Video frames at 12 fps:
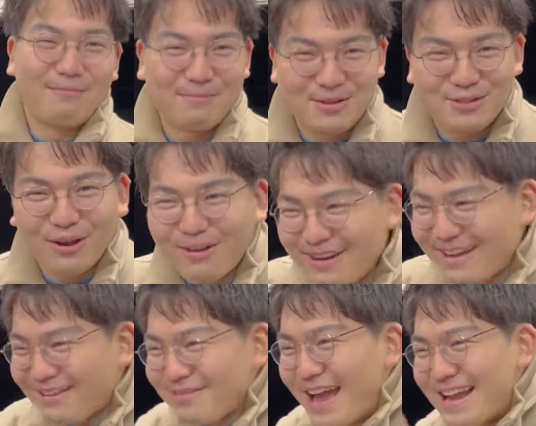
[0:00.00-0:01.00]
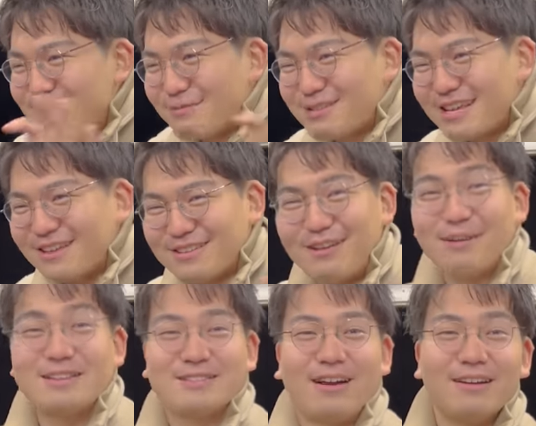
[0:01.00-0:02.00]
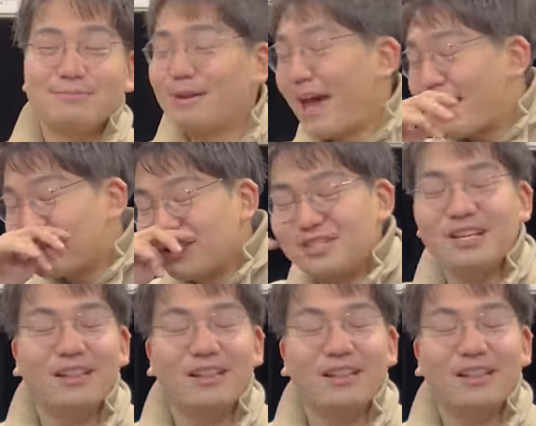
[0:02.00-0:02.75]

majority of ninety percent of talk is cars, but actually she